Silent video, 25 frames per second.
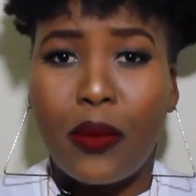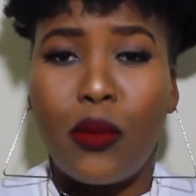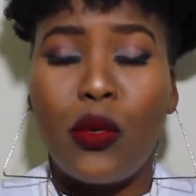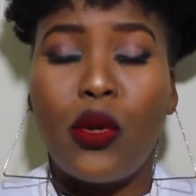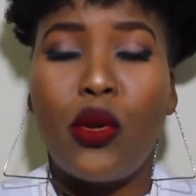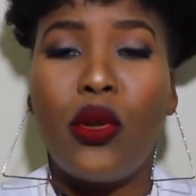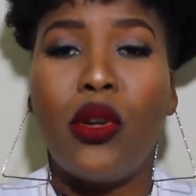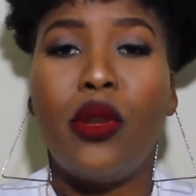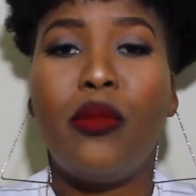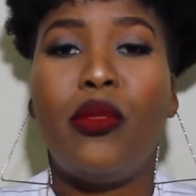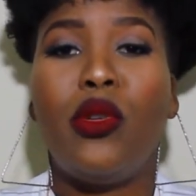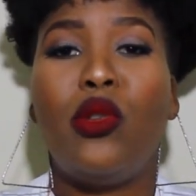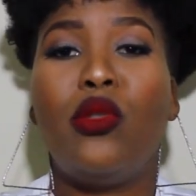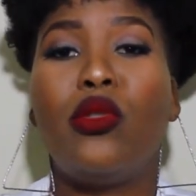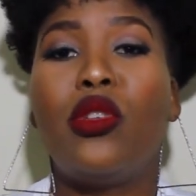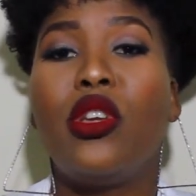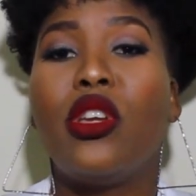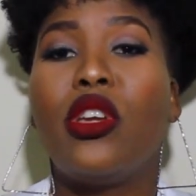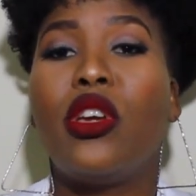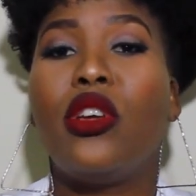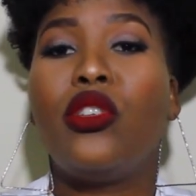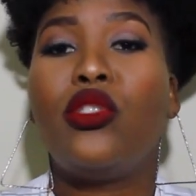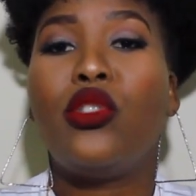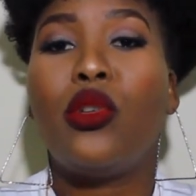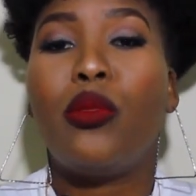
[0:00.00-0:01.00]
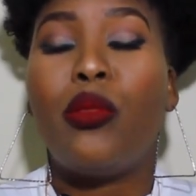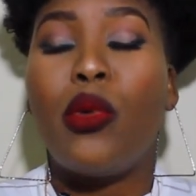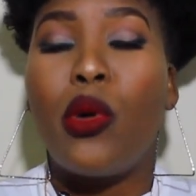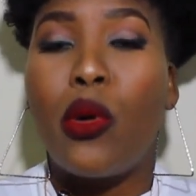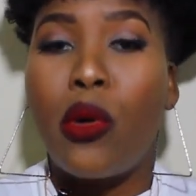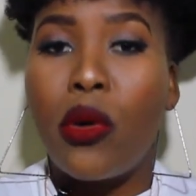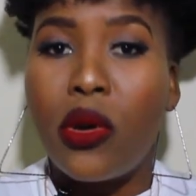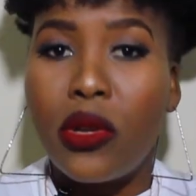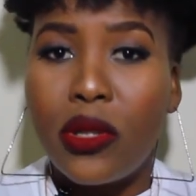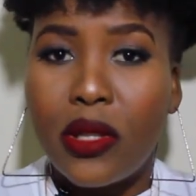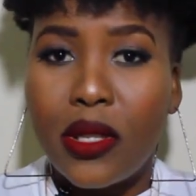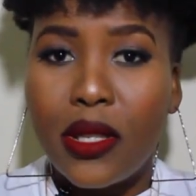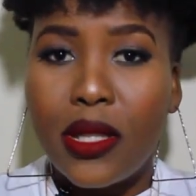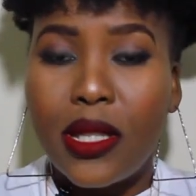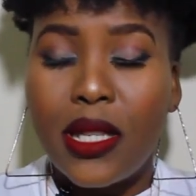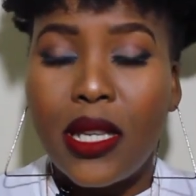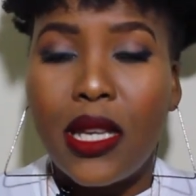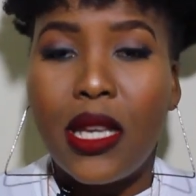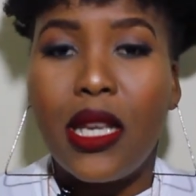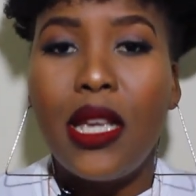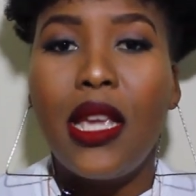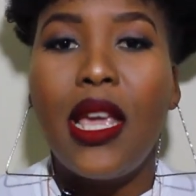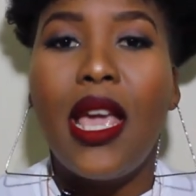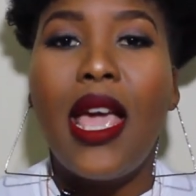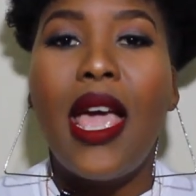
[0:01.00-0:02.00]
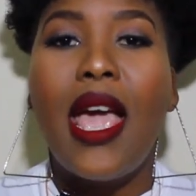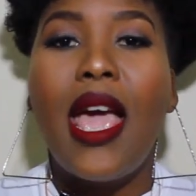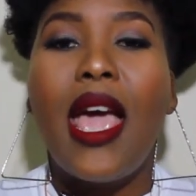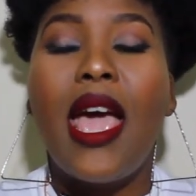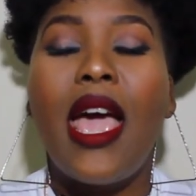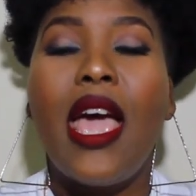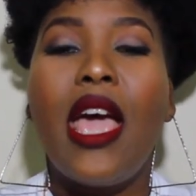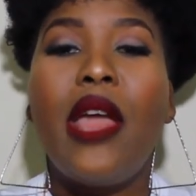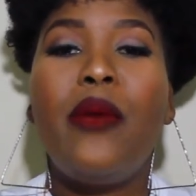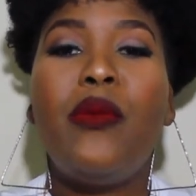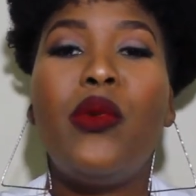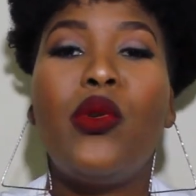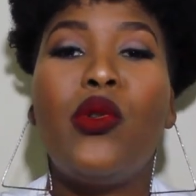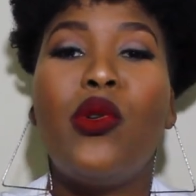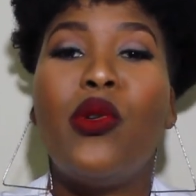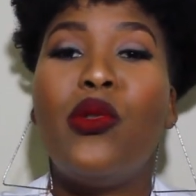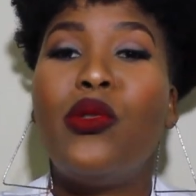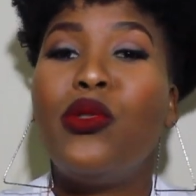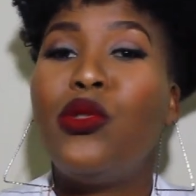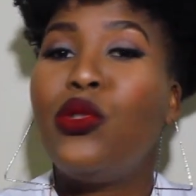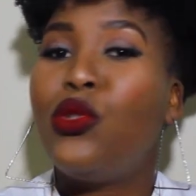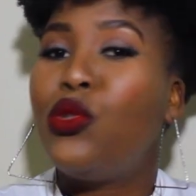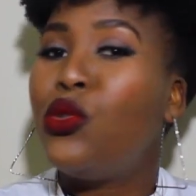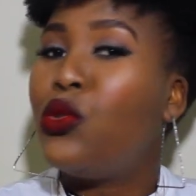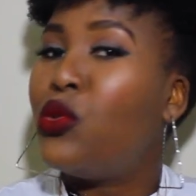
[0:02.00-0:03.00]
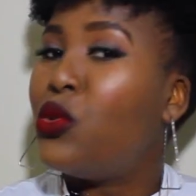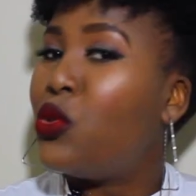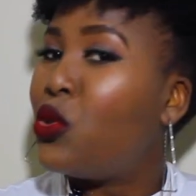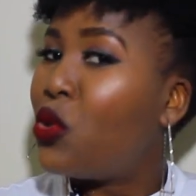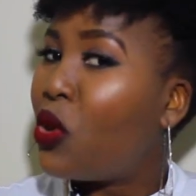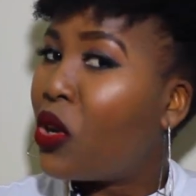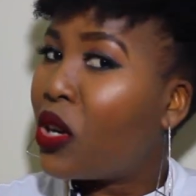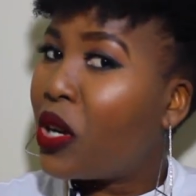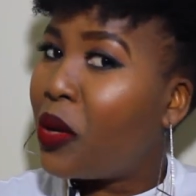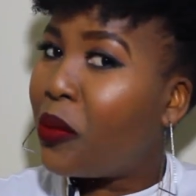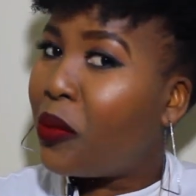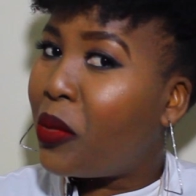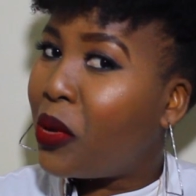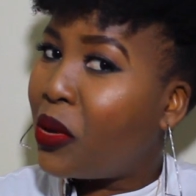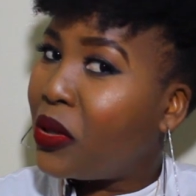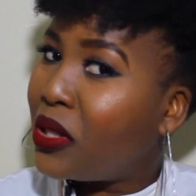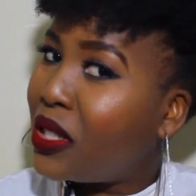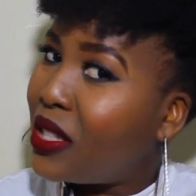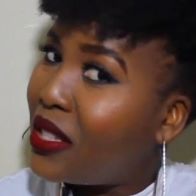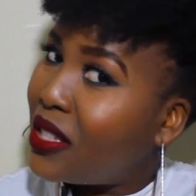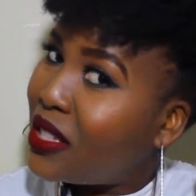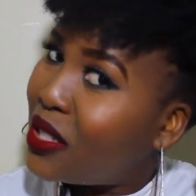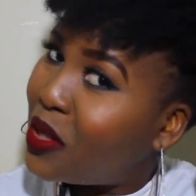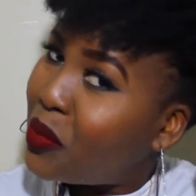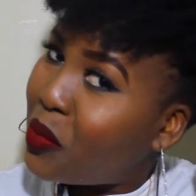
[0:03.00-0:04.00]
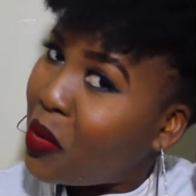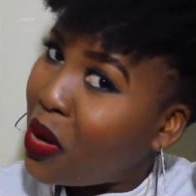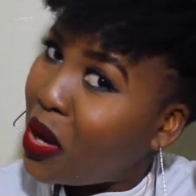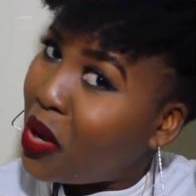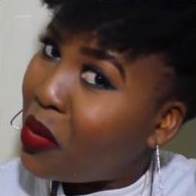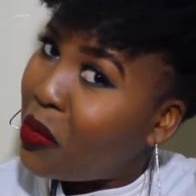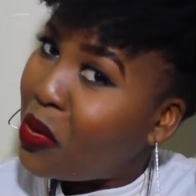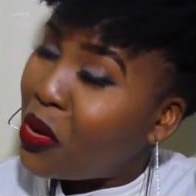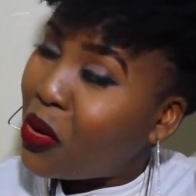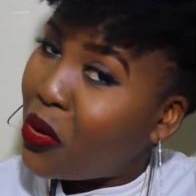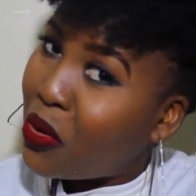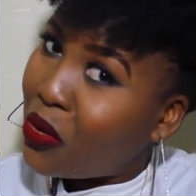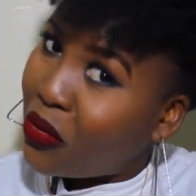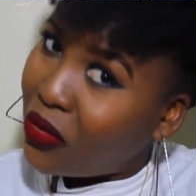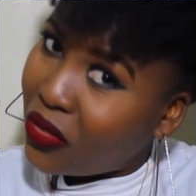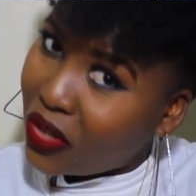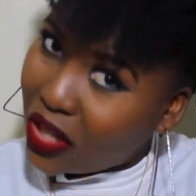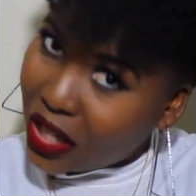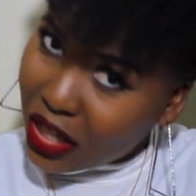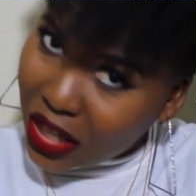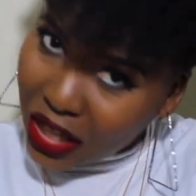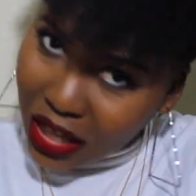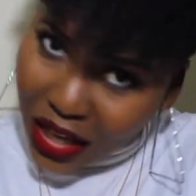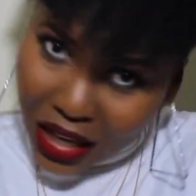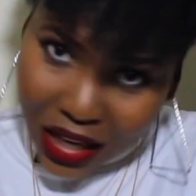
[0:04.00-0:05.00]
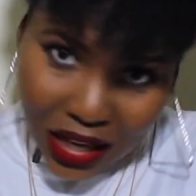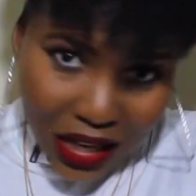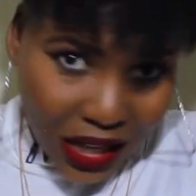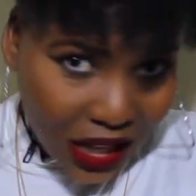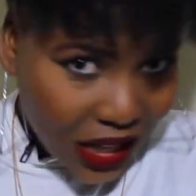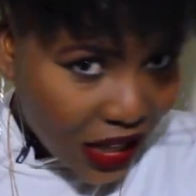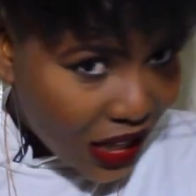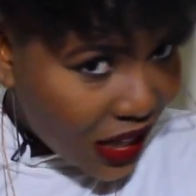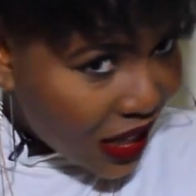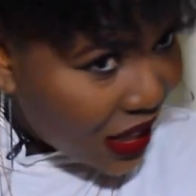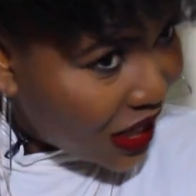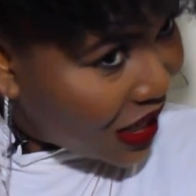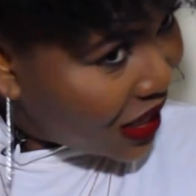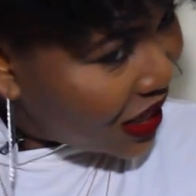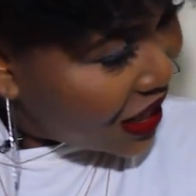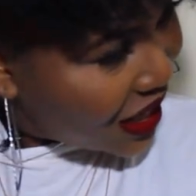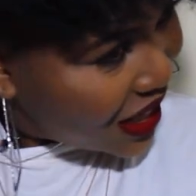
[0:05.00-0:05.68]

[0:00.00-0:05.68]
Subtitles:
We're going to be looking at your porosity, and we're going to talk about this baby over here.